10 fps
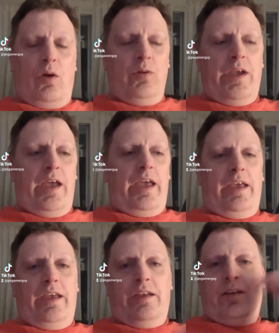Okay,
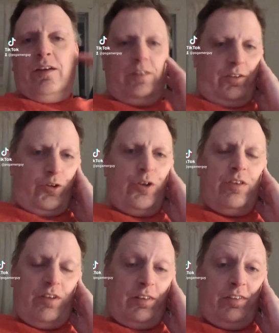
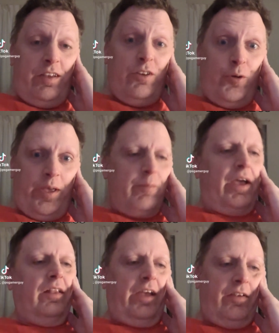continuing
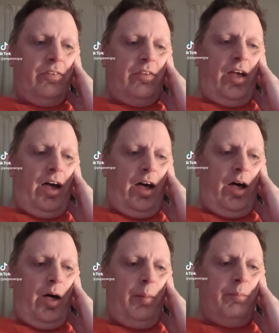my list,
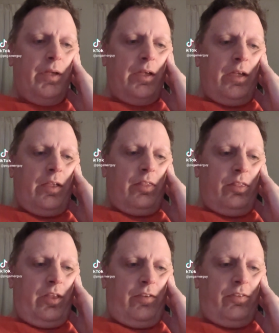
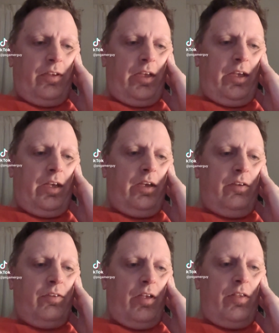this
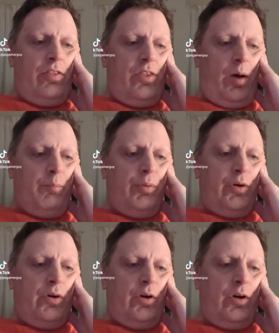is
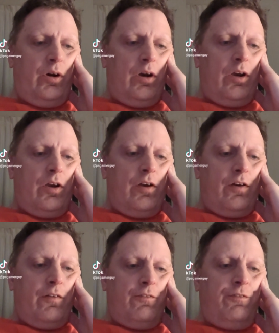number
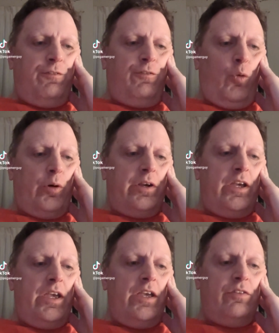
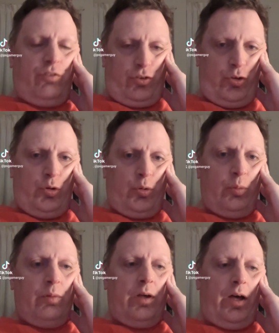42,
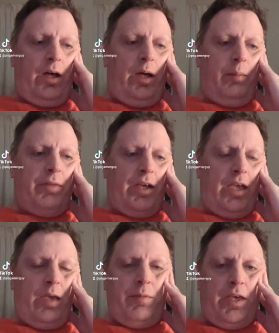that
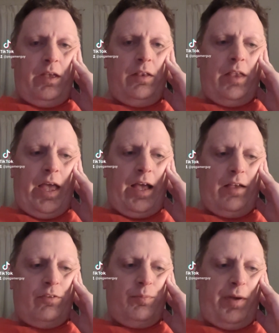came in
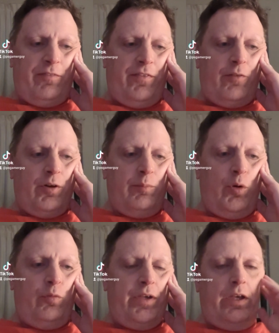as my favorite
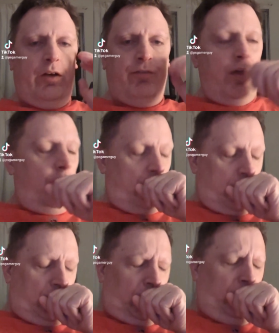movie of,
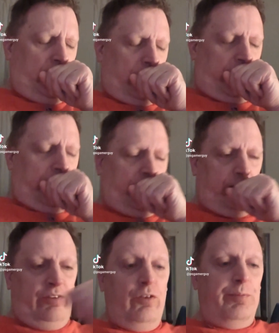
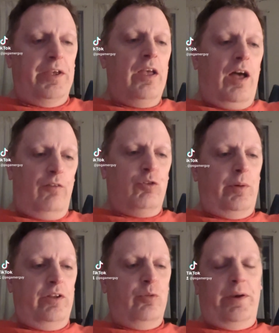excuse me, of
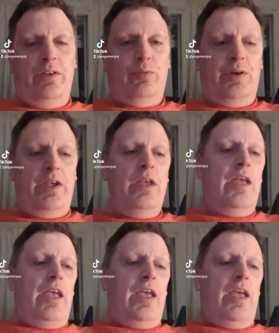2023.